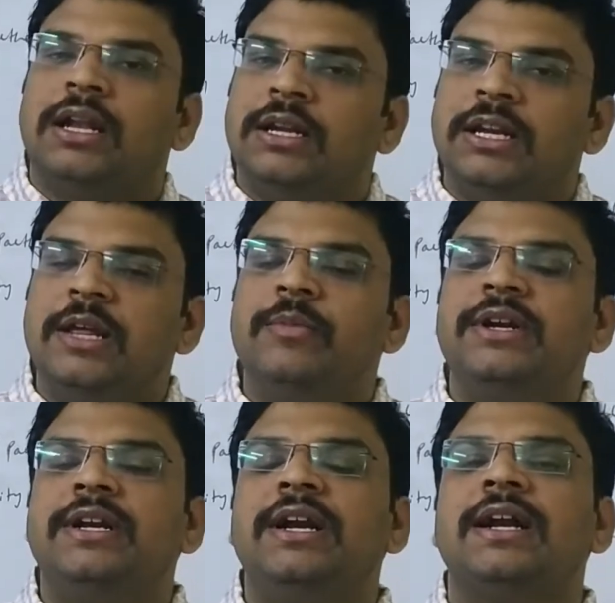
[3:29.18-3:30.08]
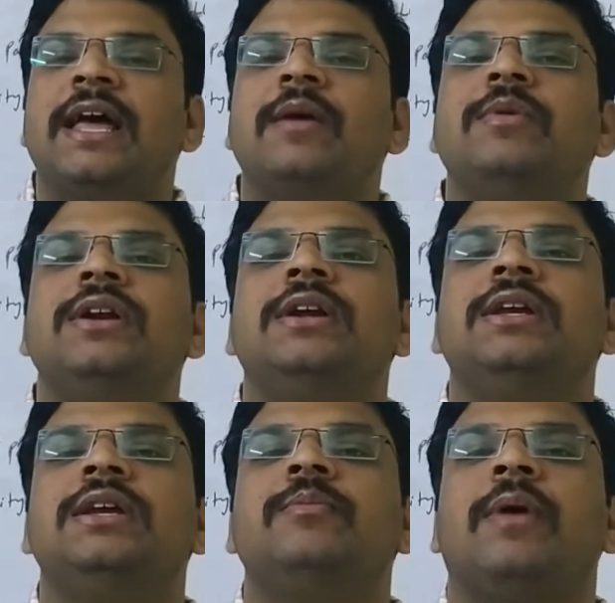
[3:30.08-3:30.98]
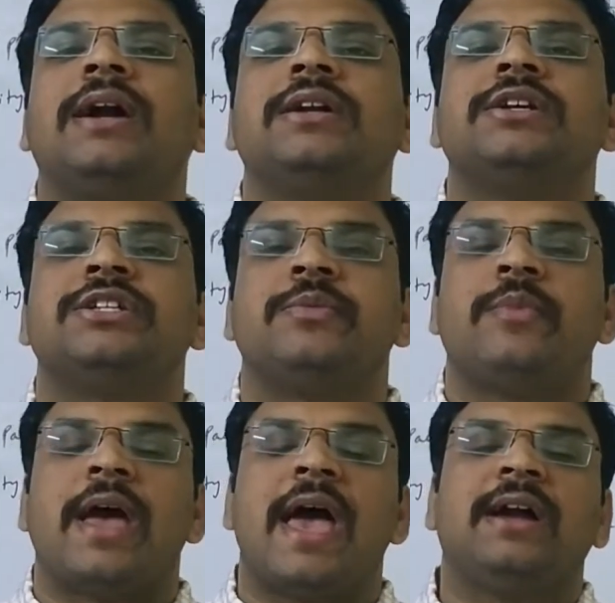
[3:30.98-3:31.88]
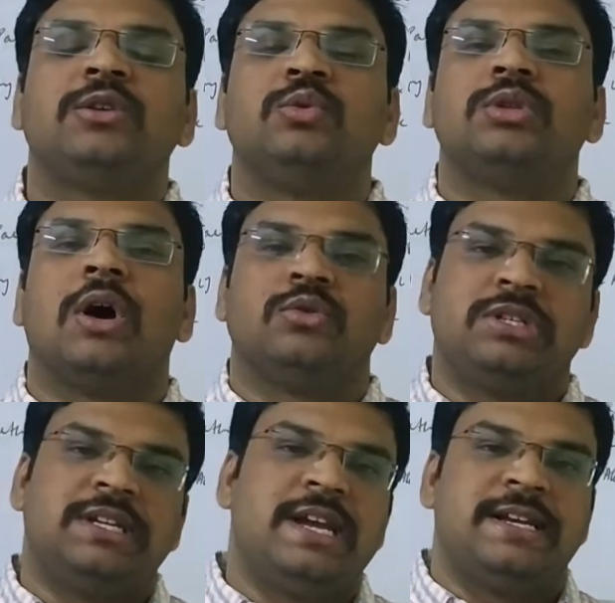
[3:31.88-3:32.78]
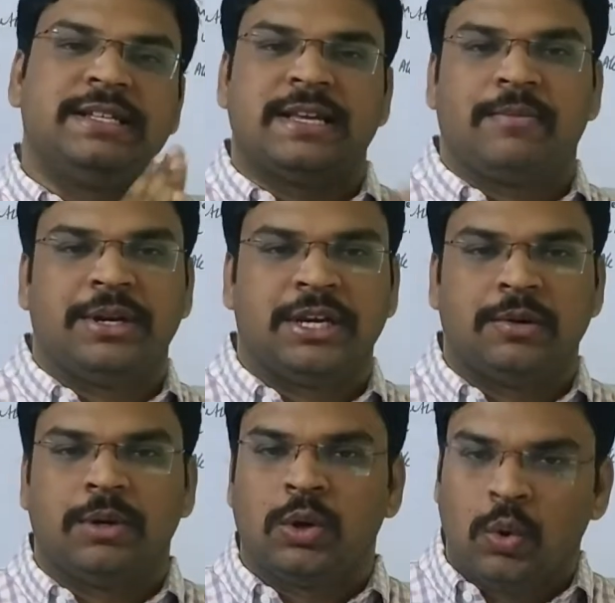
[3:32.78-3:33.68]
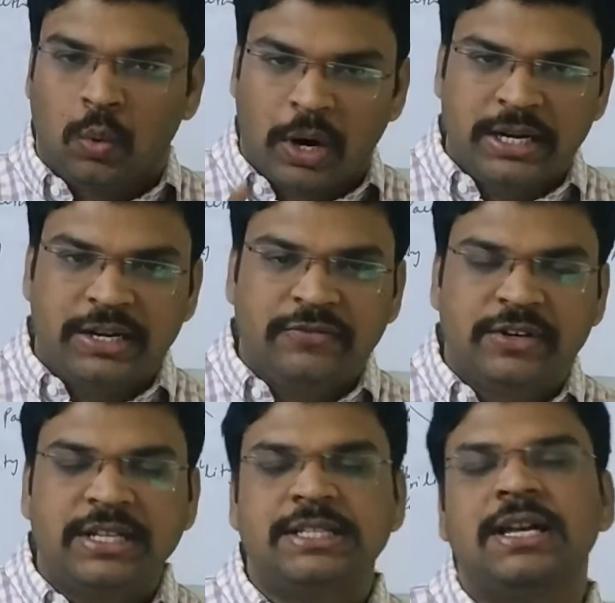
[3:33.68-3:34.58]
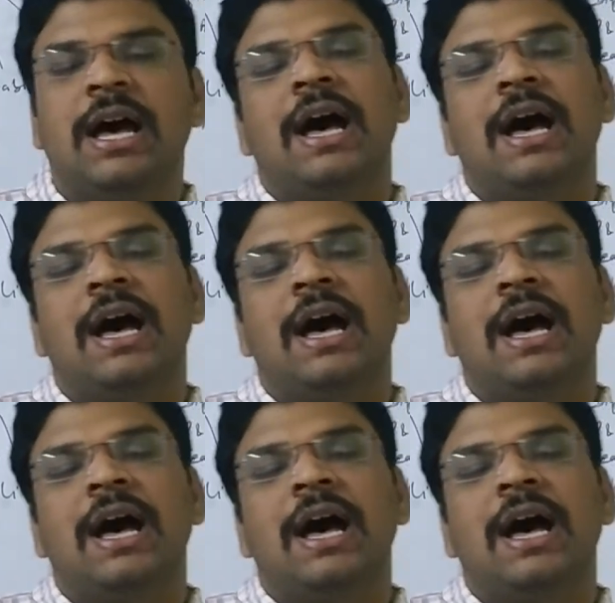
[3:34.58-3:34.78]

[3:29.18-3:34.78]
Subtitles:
Limited Liability Partnership Act 2008 is applicable. One difference.